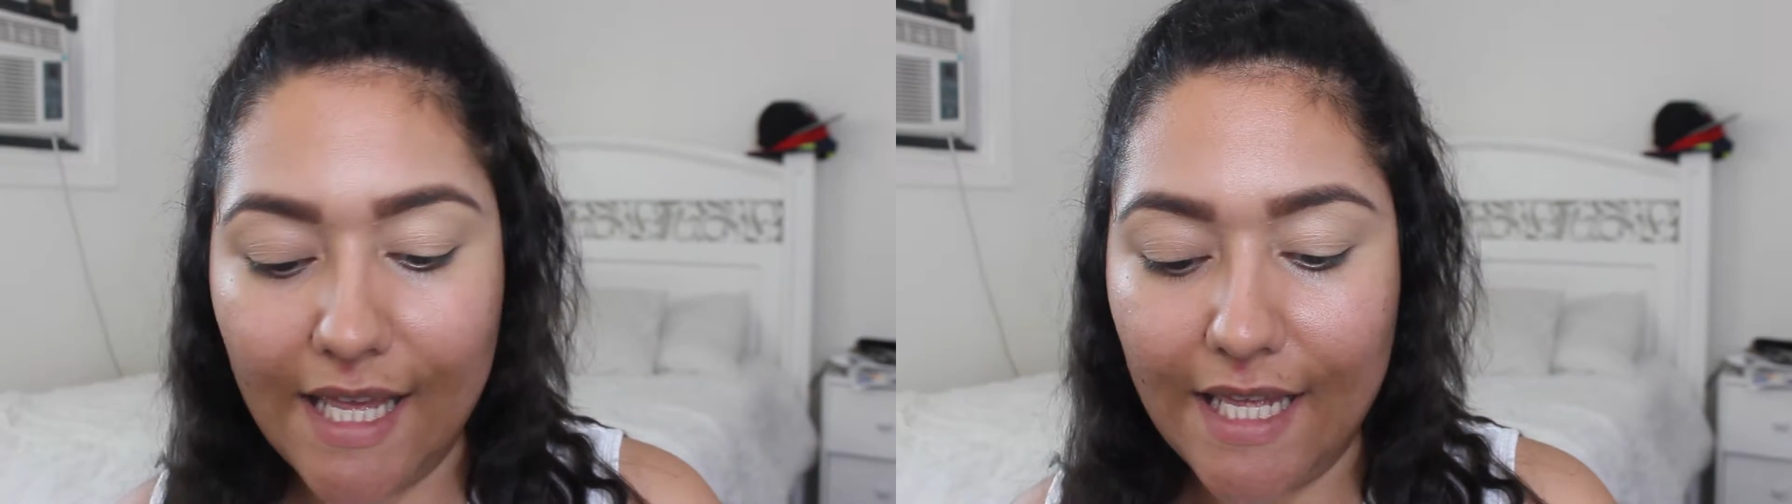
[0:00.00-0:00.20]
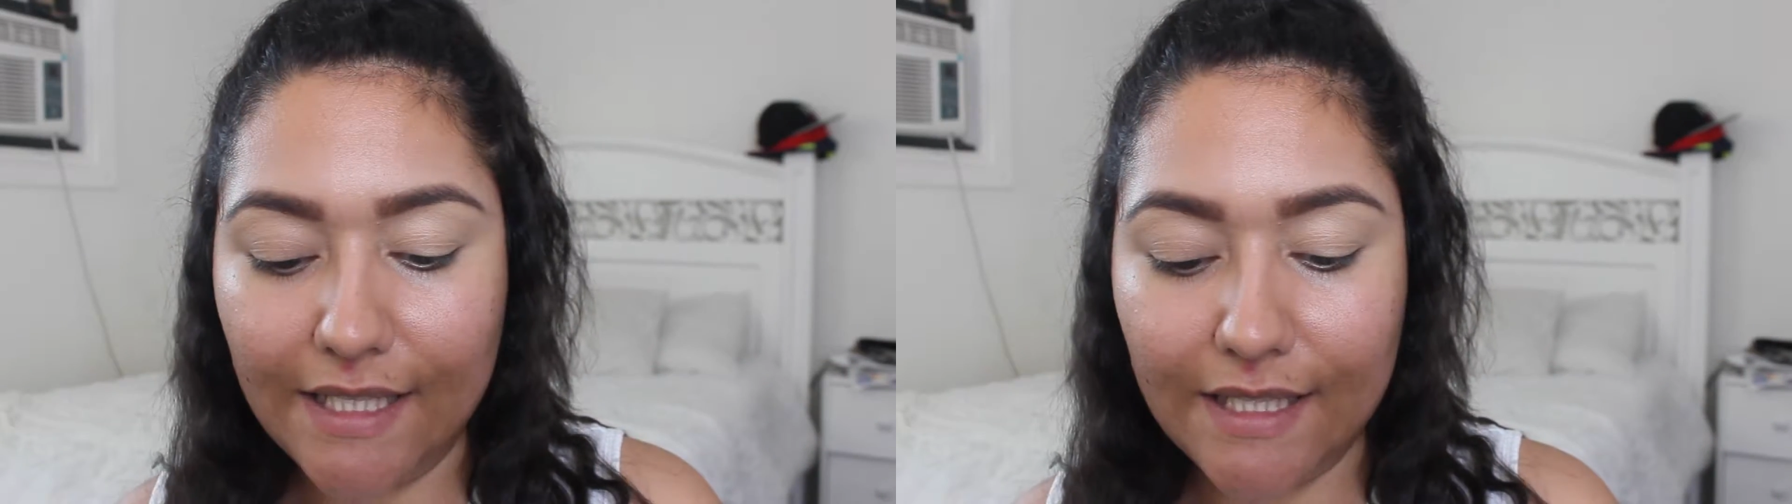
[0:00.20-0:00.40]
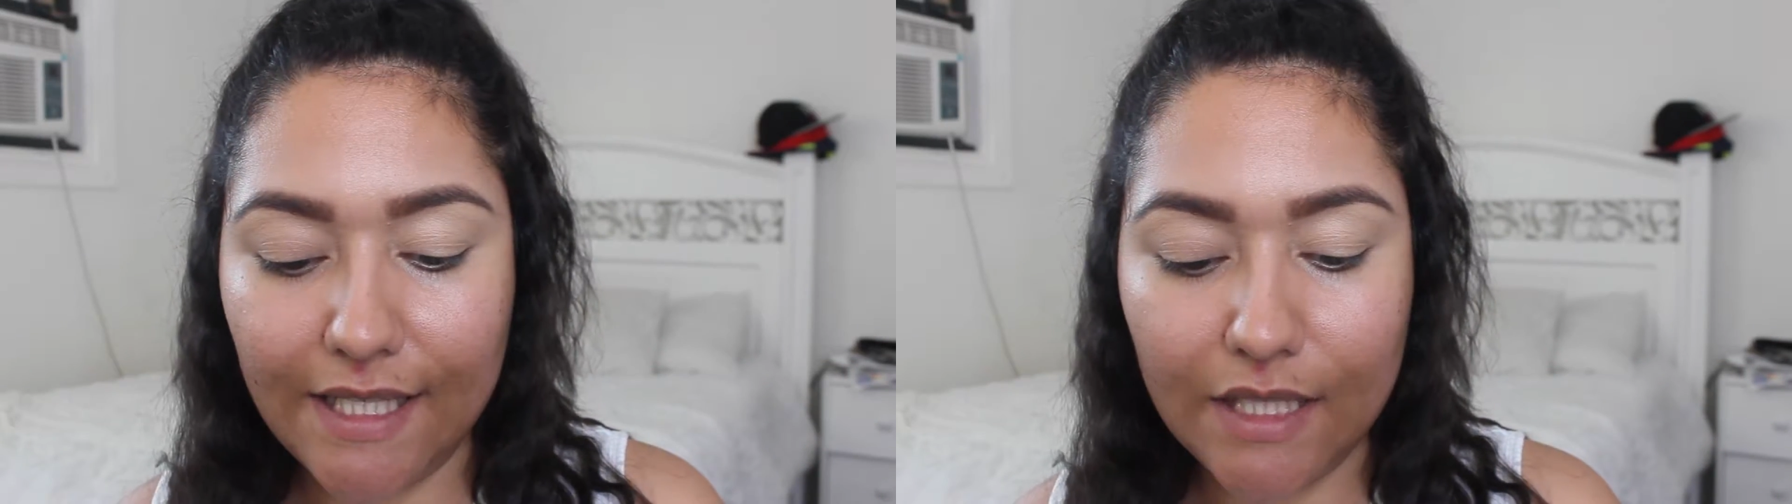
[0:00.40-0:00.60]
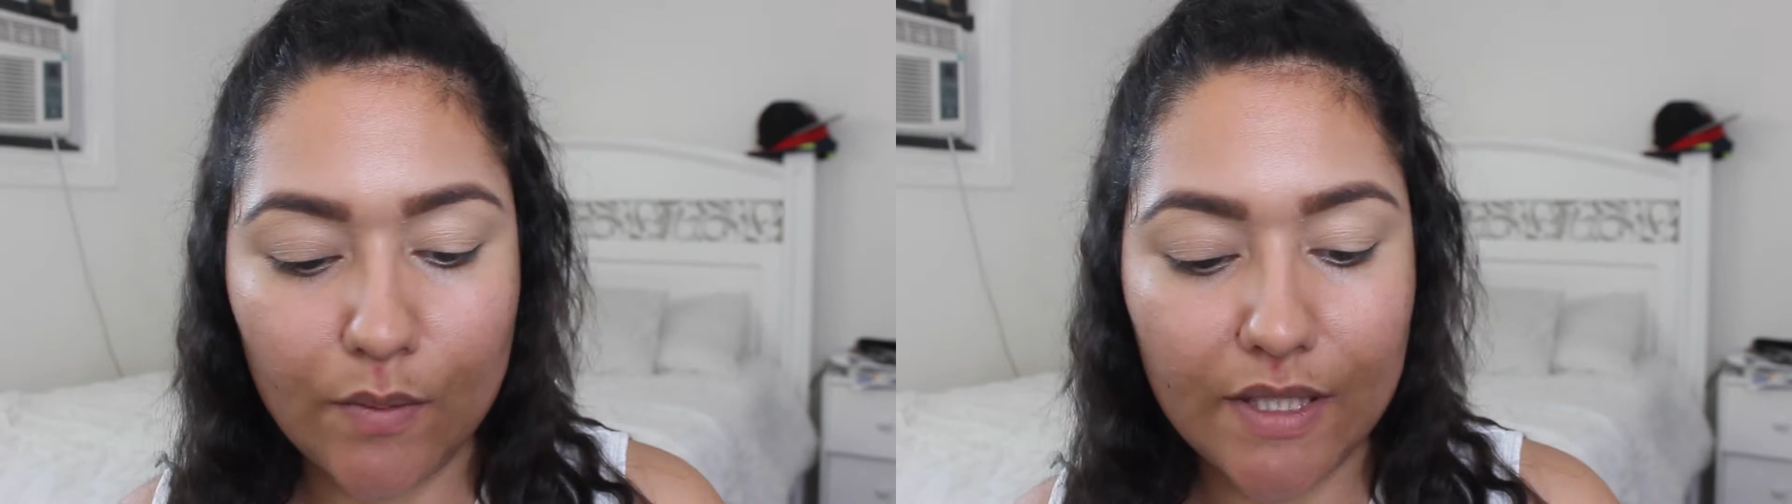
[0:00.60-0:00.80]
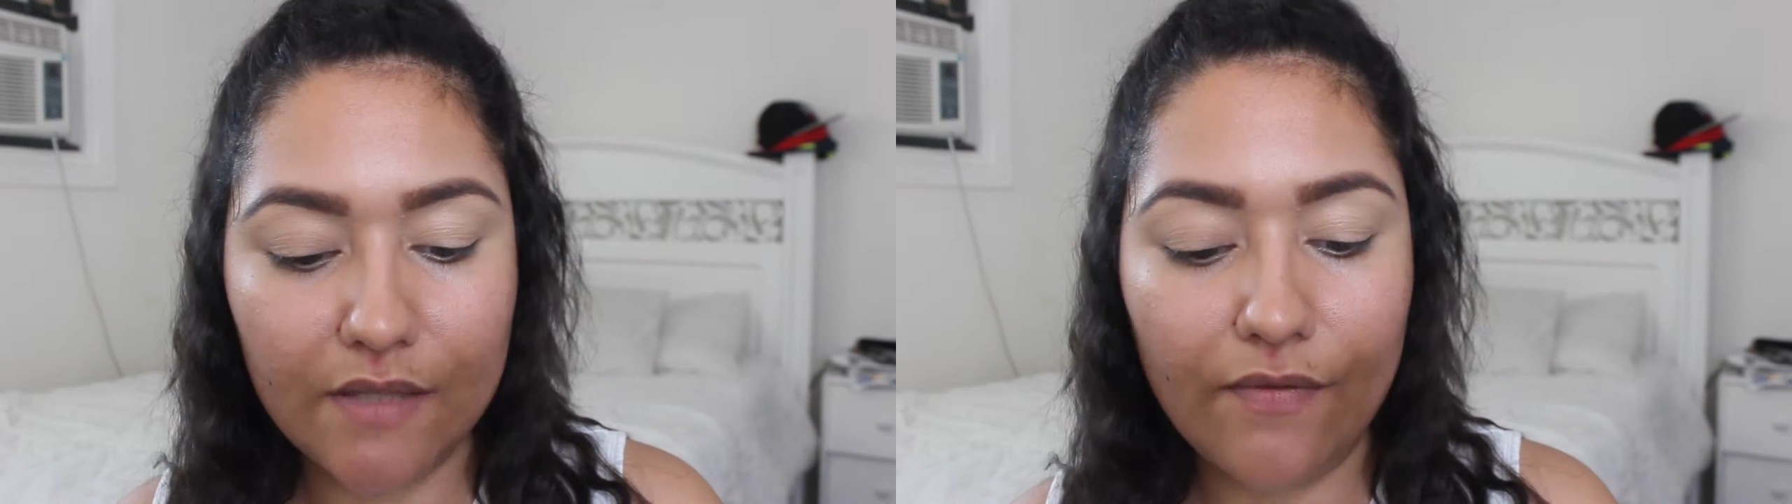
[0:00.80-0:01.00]
it's this
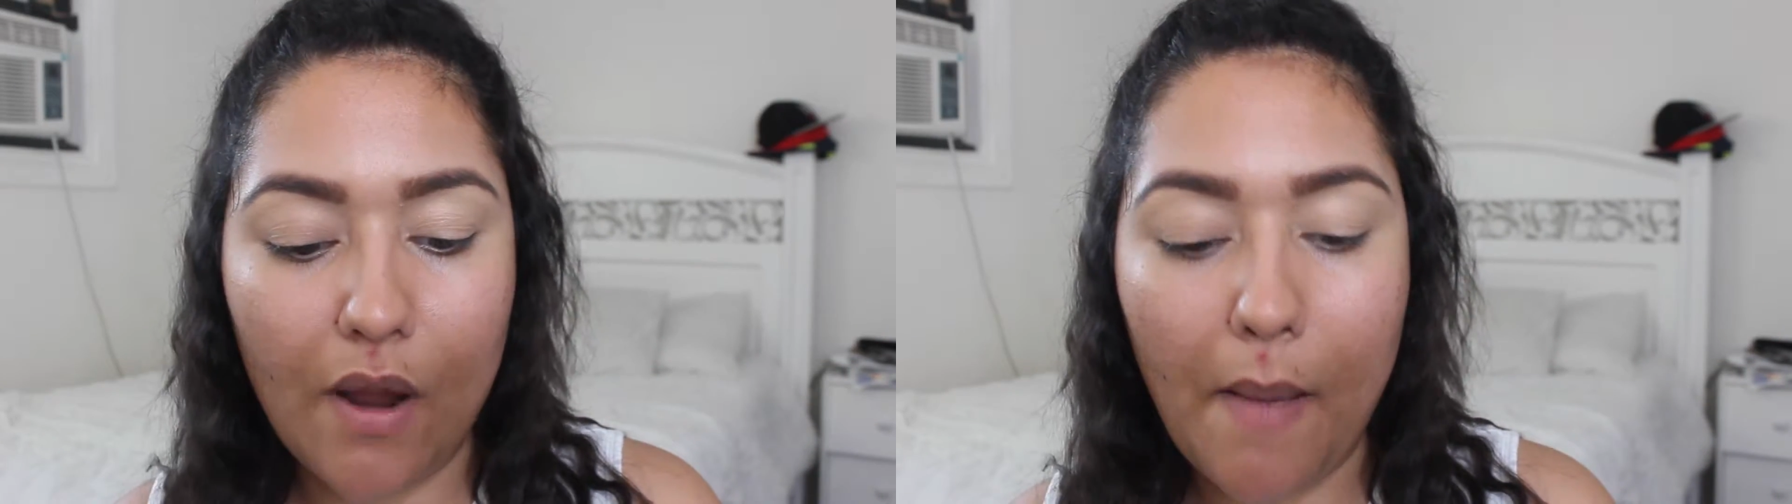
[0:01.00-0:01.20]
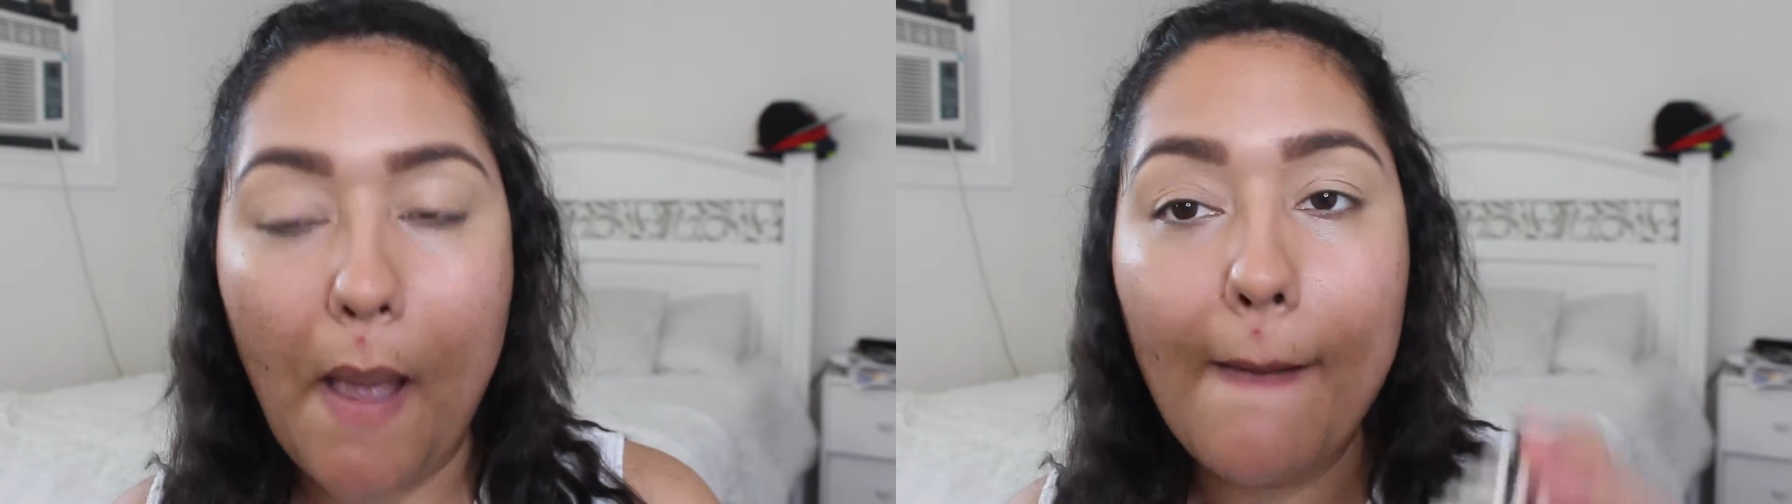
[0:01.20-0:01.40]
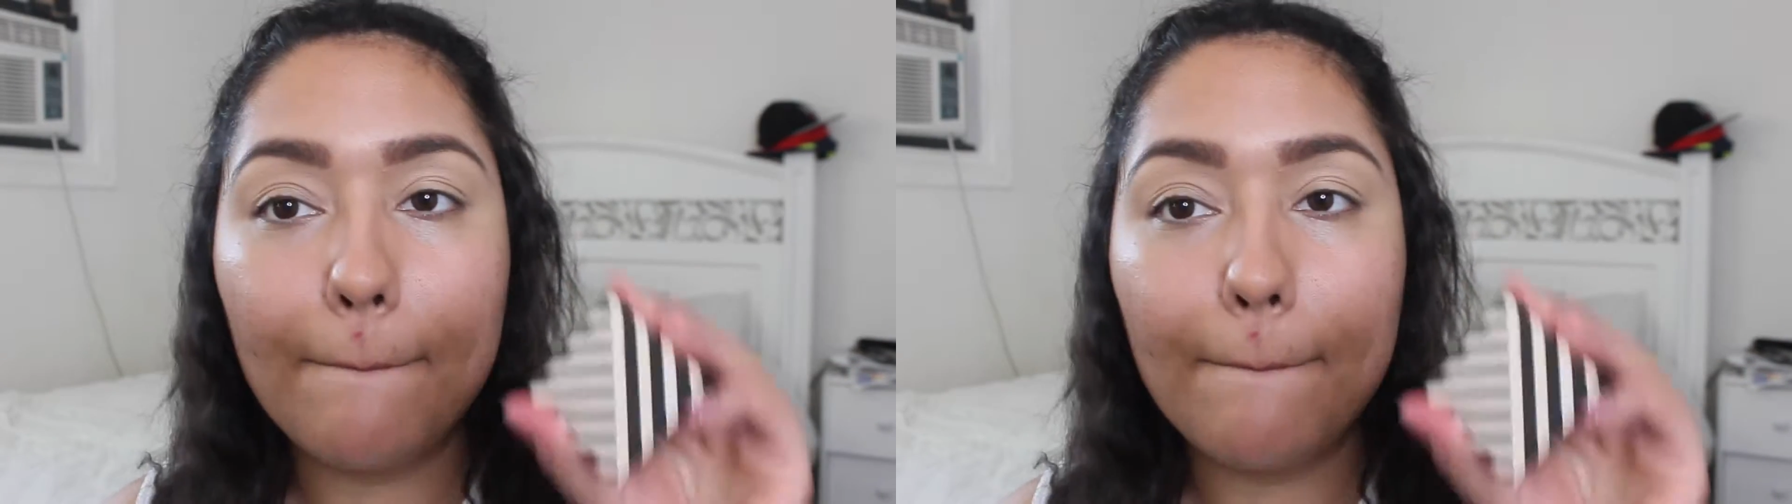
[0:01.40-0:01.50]
one's from